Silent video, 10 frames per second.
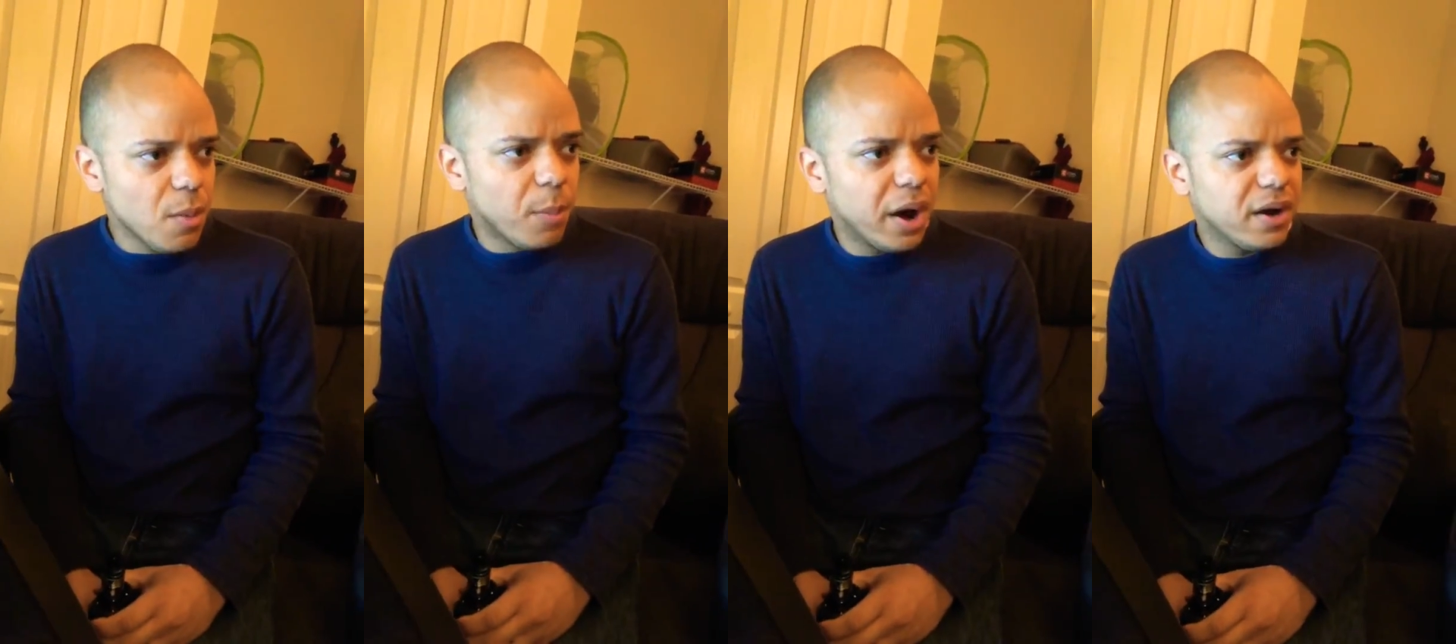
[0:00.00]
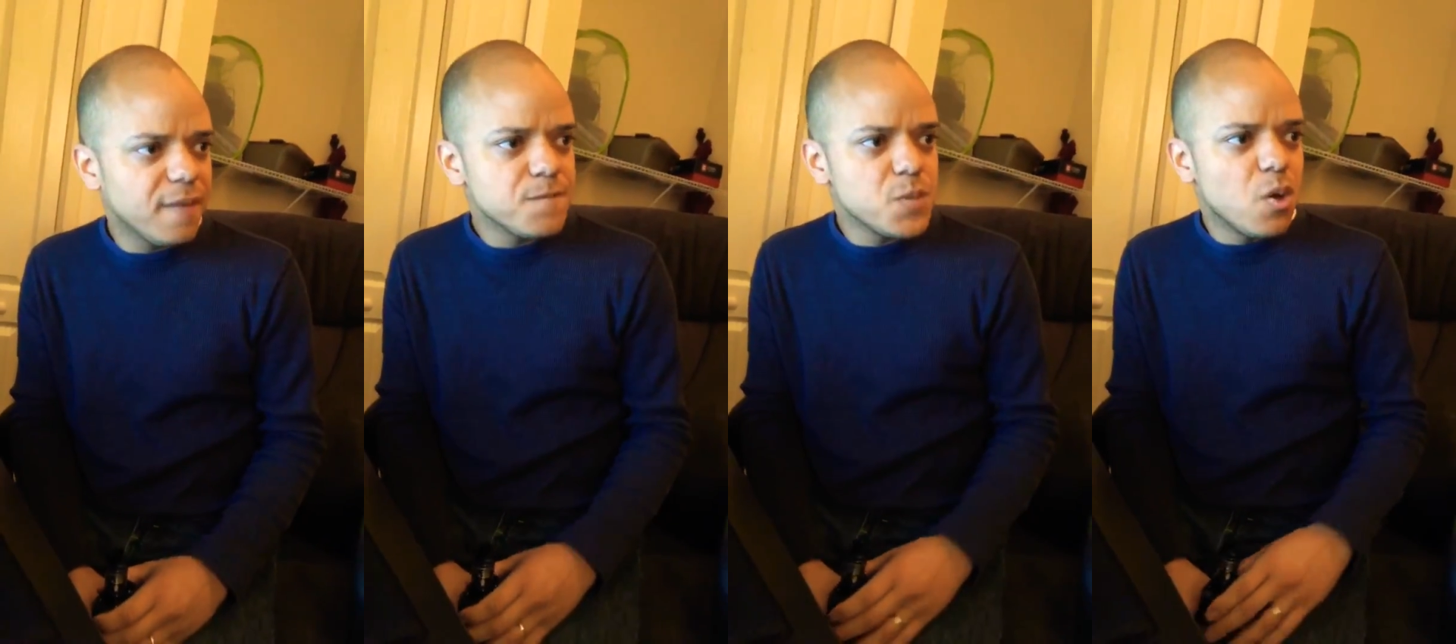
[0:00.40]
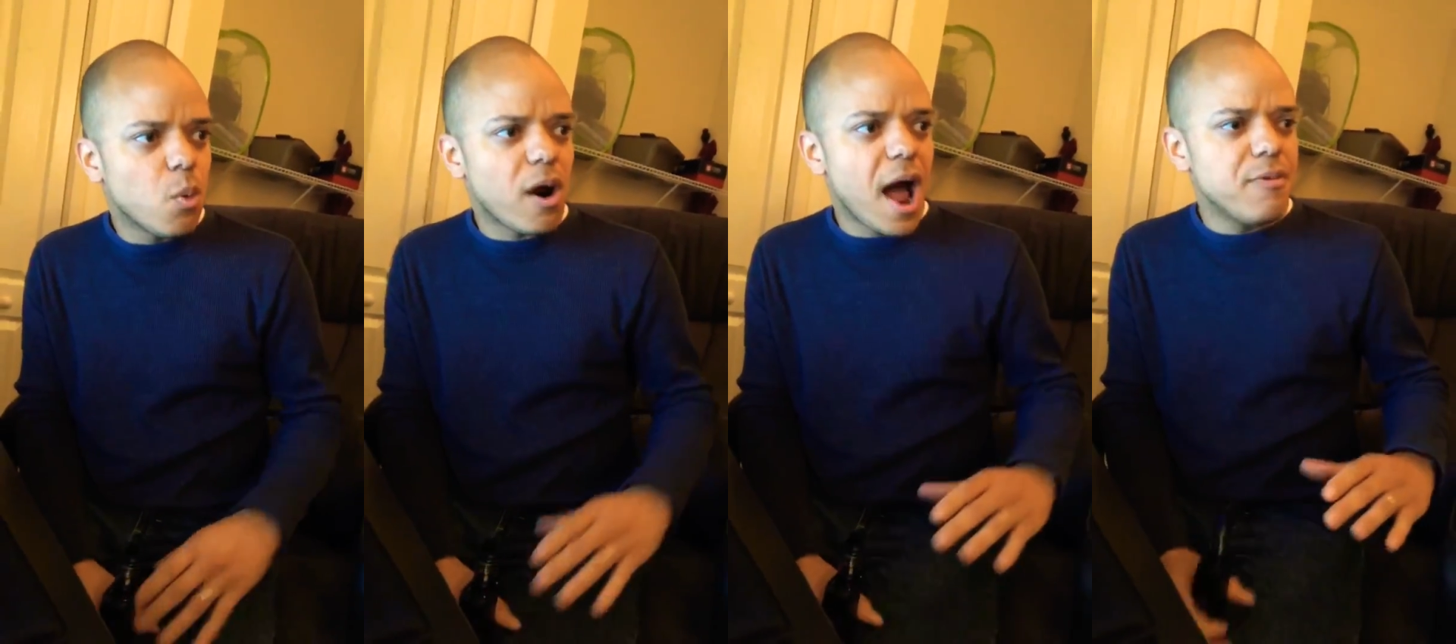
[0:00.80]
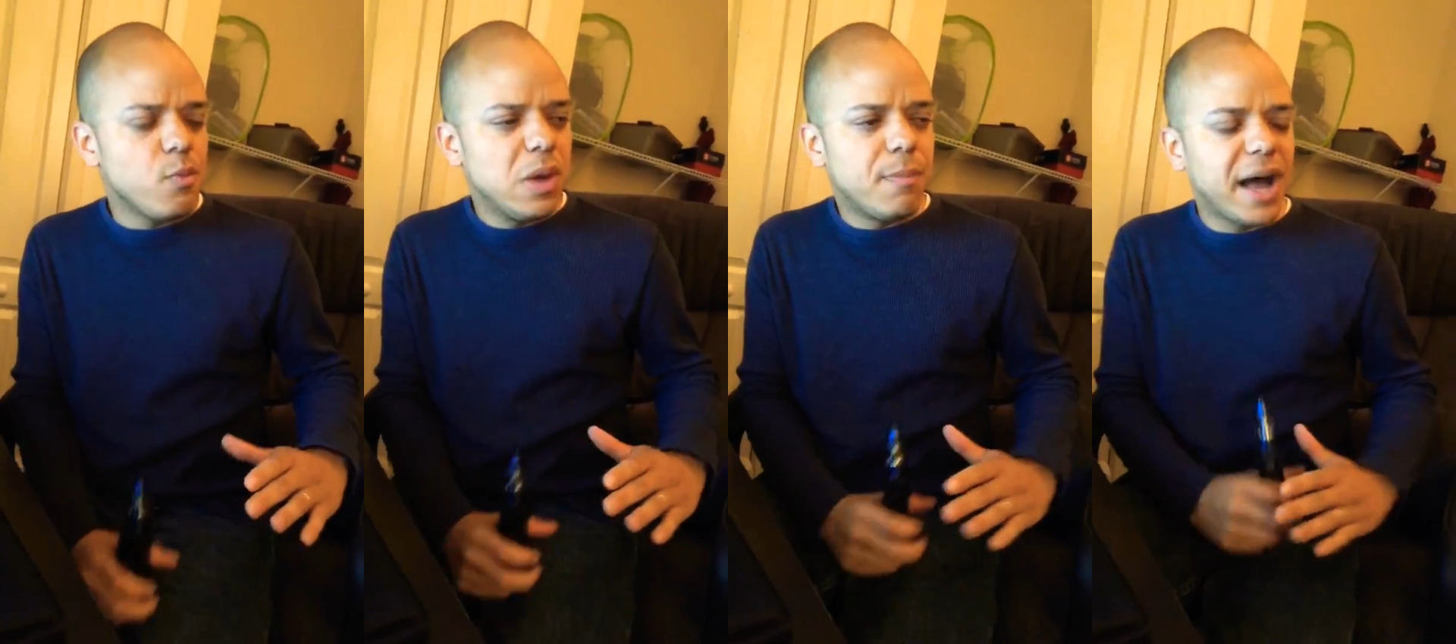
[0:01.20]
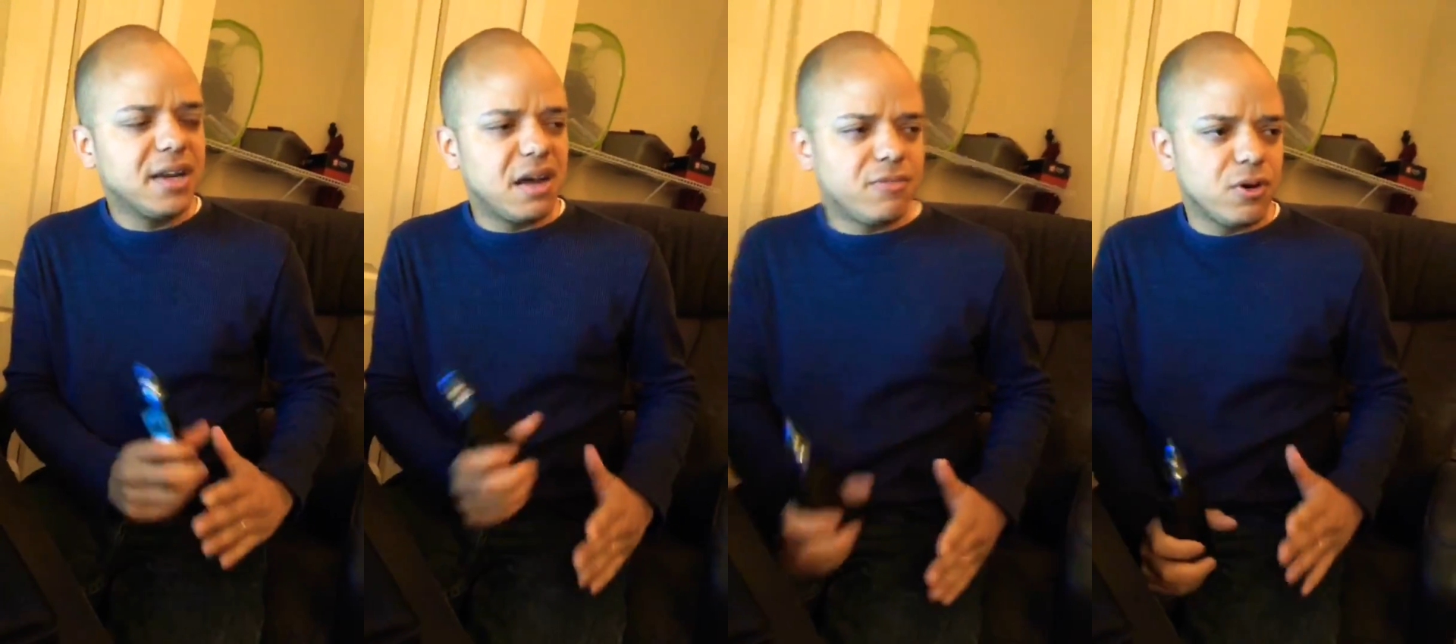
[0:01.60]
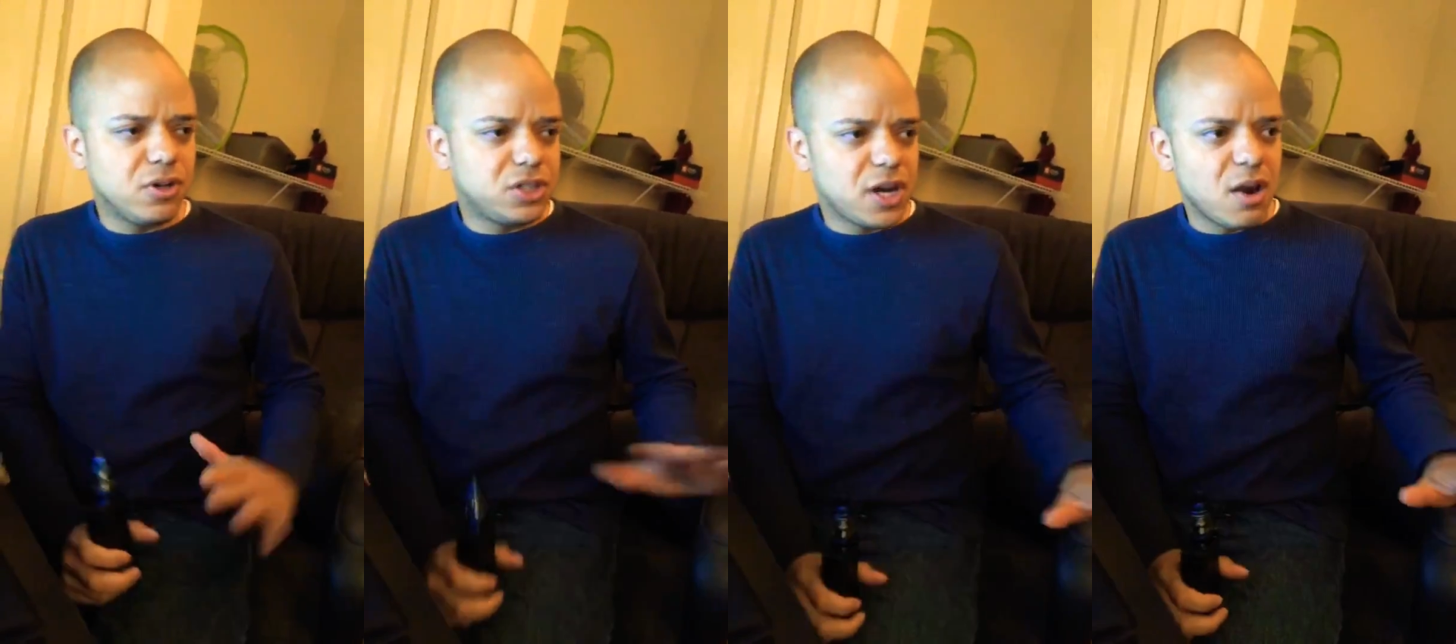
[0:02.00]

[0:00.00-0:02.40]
But where we might diverge,